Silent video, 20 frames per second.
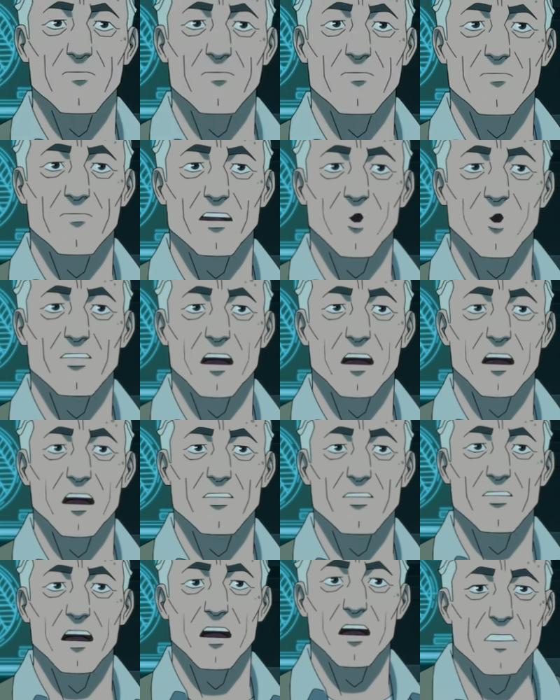he looked through
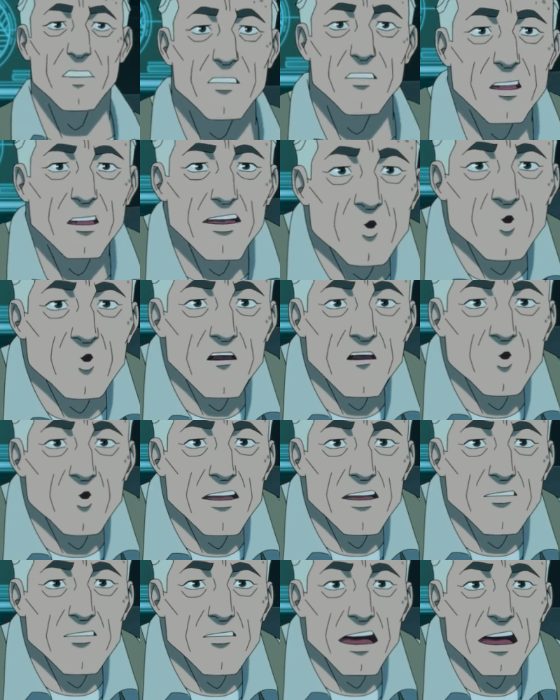all of his trip
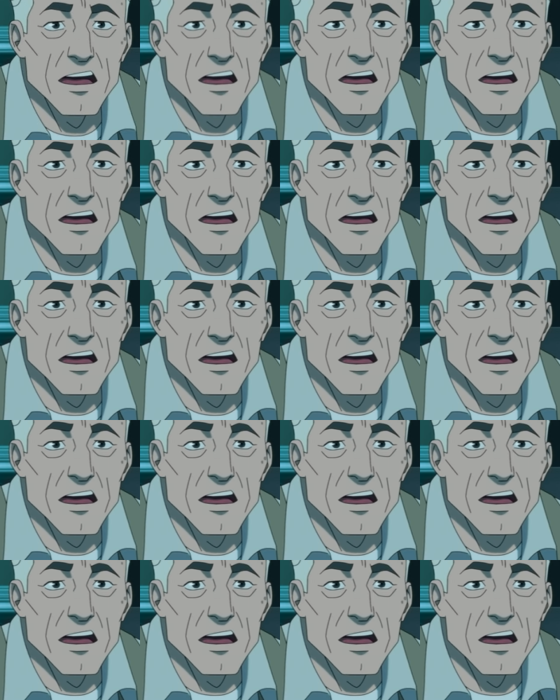books